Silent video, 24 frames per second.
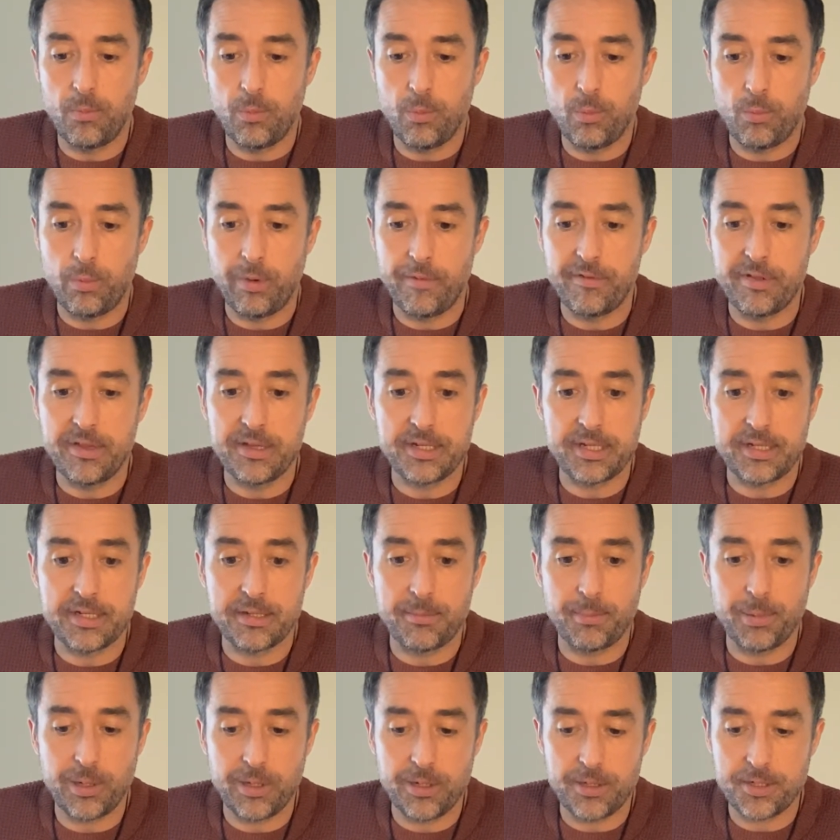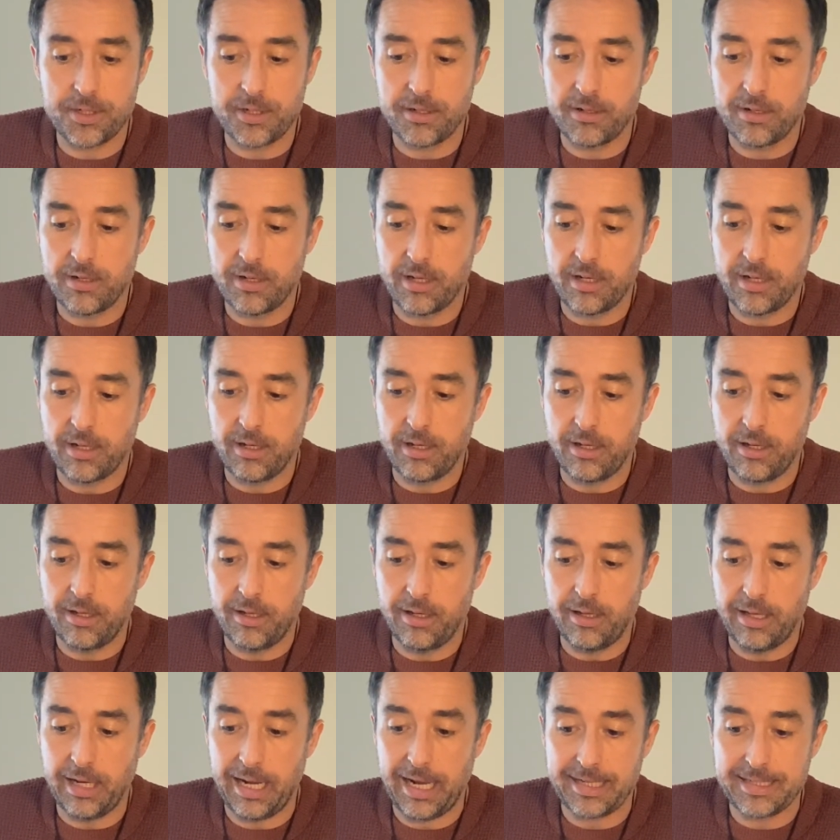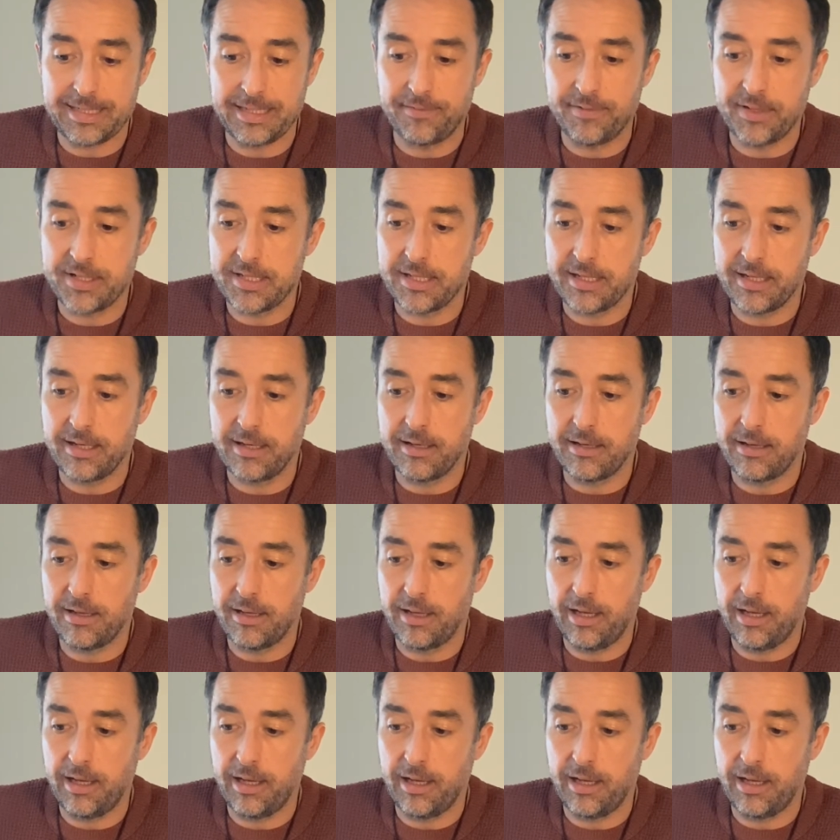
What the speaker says: Whether this is a person, an activity,